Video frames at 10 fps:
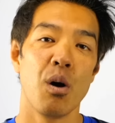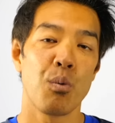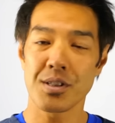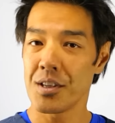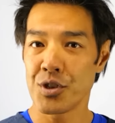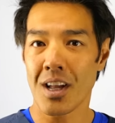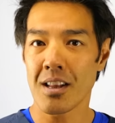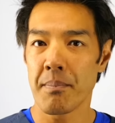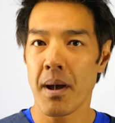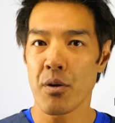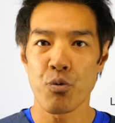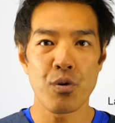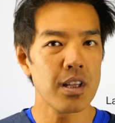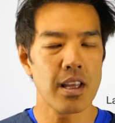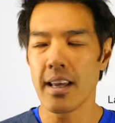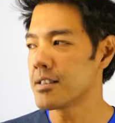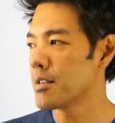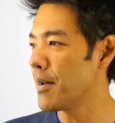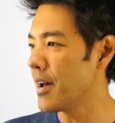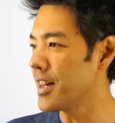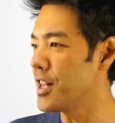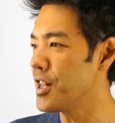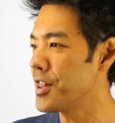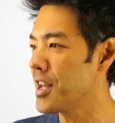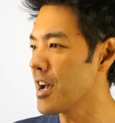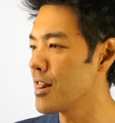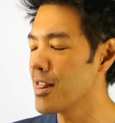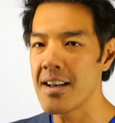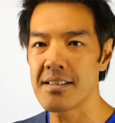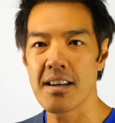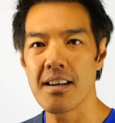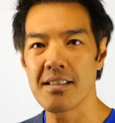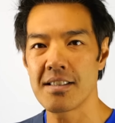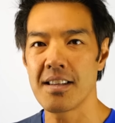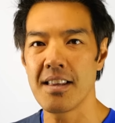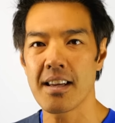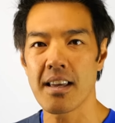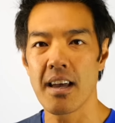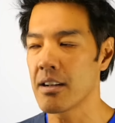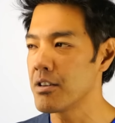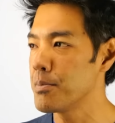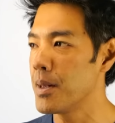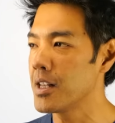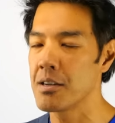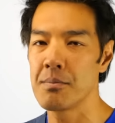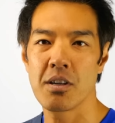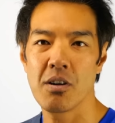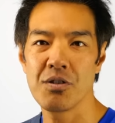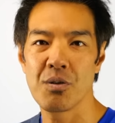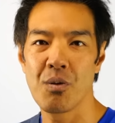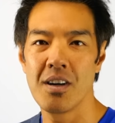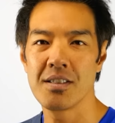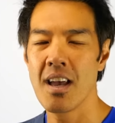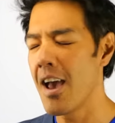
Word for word: What's this channel about? Really, it's about anything laser, aesthetic and cosmetic dermatology wise,